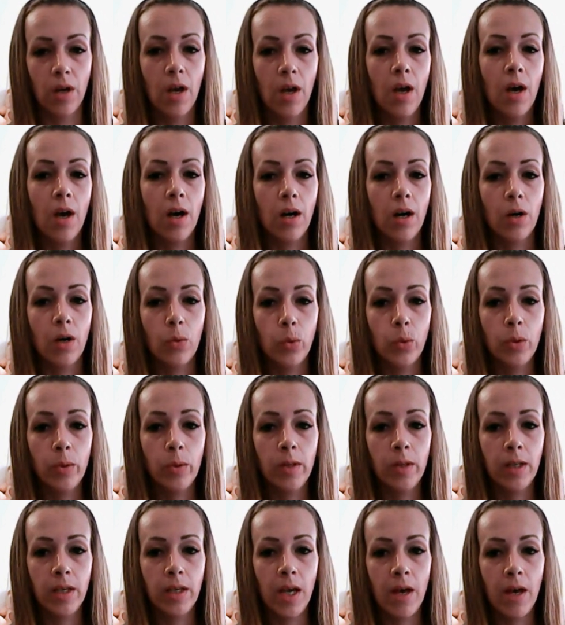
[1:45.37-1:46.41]
We will
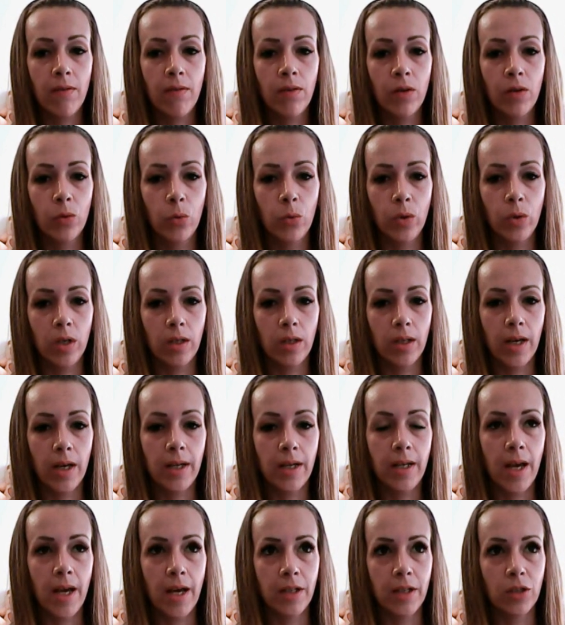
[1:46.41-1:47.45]
have a will and
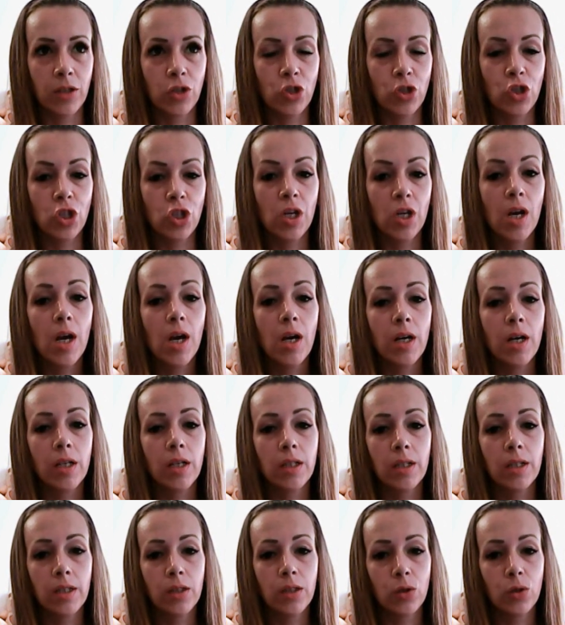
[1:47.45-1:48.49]
energy
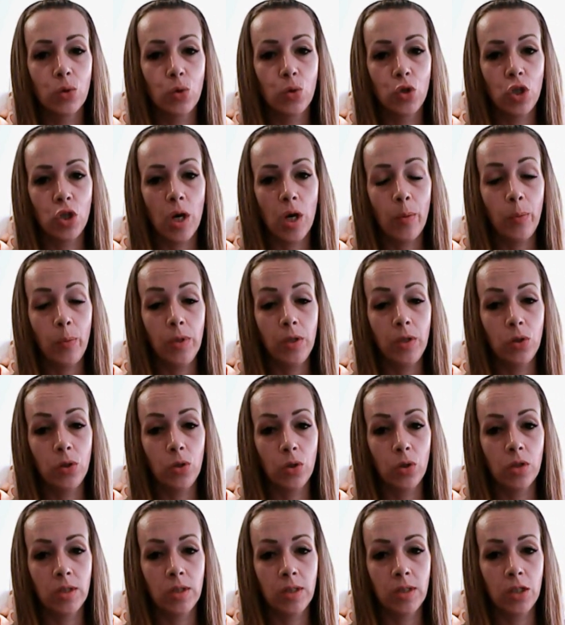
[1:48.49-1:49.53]
to jump into a
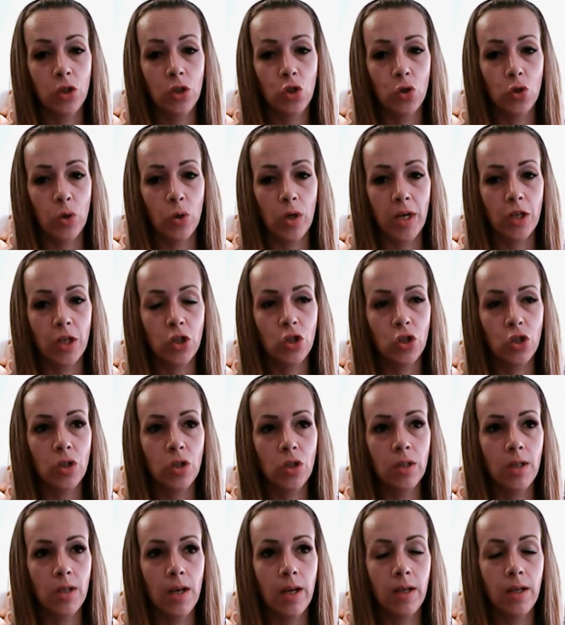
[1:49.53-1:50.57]
situation
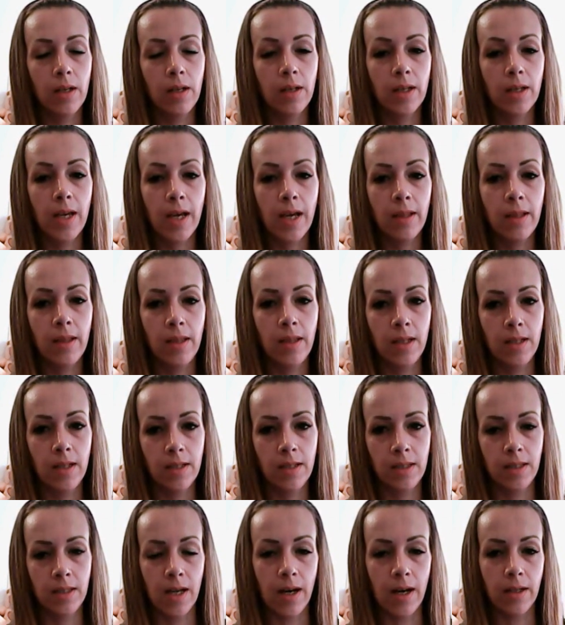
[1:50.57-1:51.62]
and get things
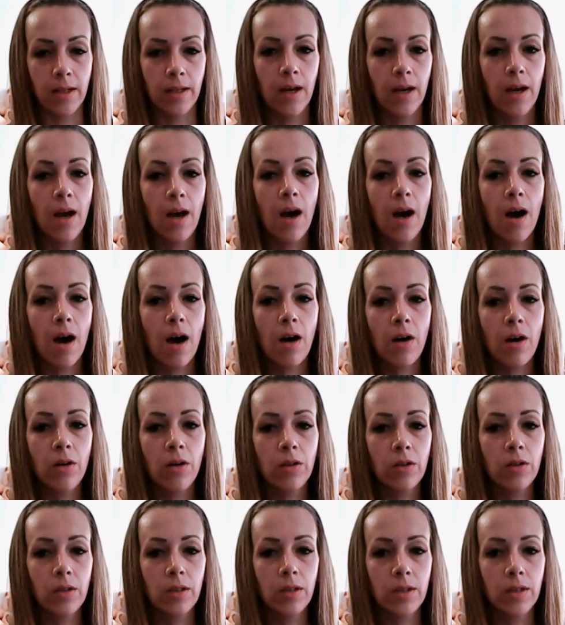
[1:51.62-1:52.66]
done.
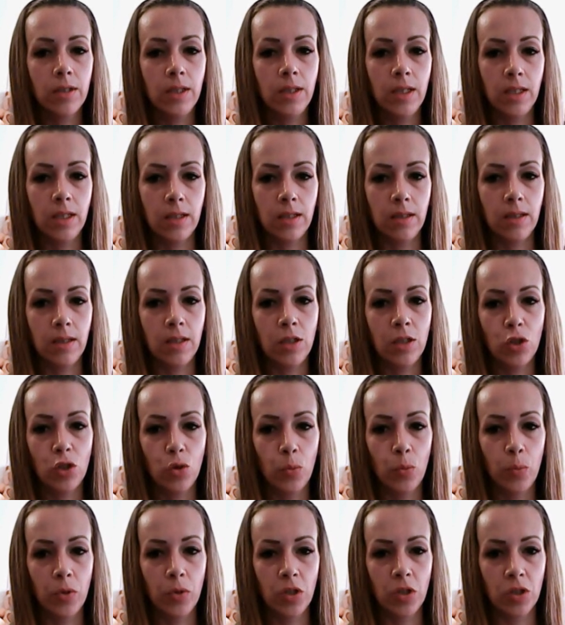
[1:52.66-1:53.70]
Our need is to
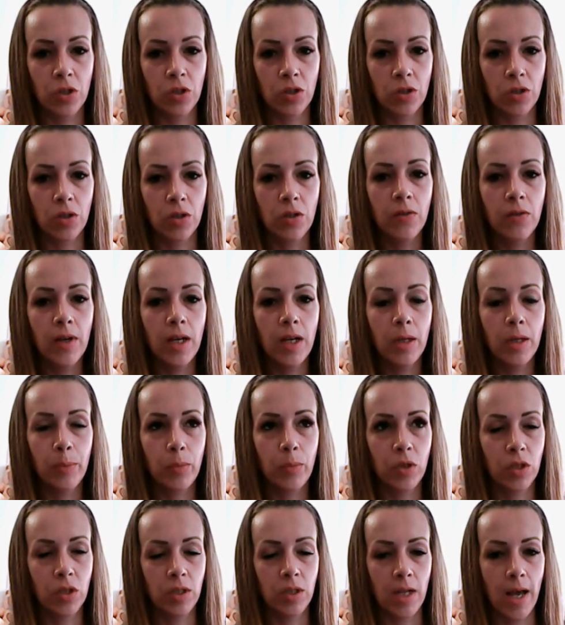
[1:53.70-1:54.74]
preserve and
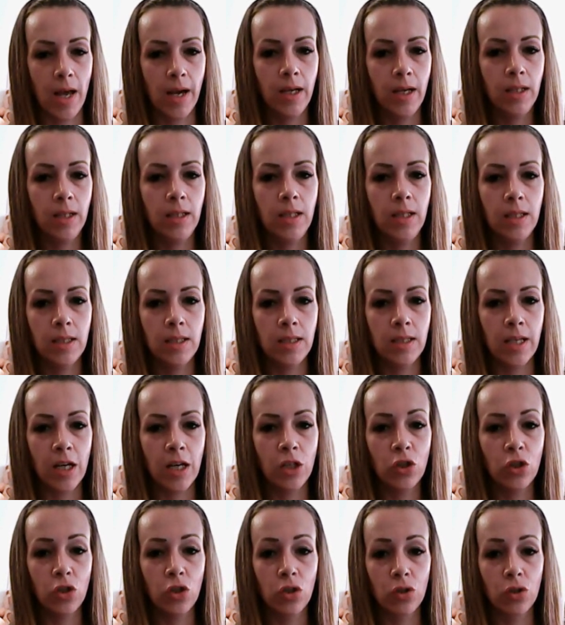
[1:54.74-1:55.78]
protect the
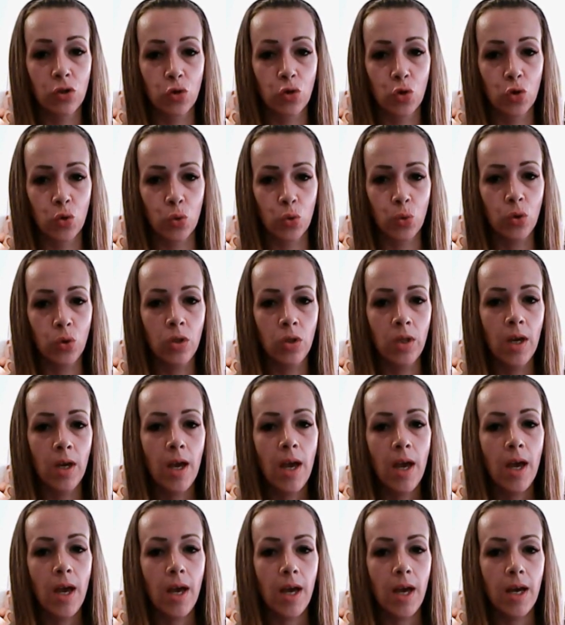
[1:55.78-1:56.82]
essential truth
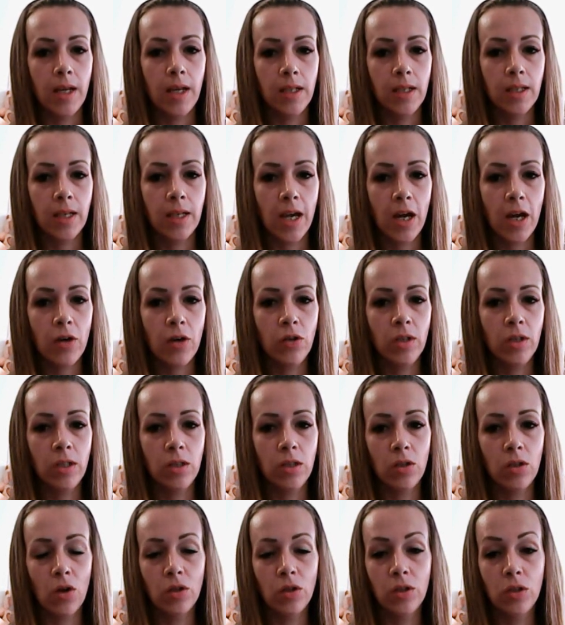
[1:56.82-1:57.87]
and carry it
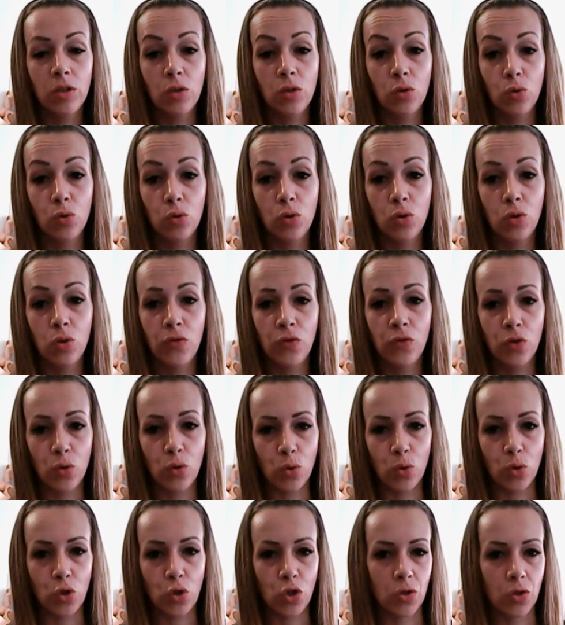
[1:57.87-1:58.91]
on to the future.